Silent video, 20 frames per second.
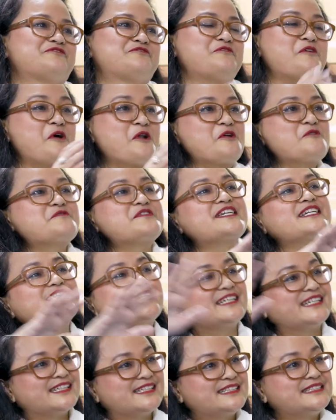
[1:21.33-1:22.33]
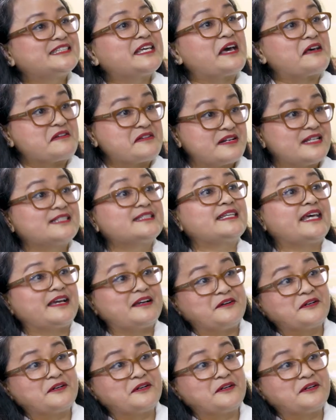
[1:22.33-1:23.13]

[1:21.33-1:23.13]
following the terror attack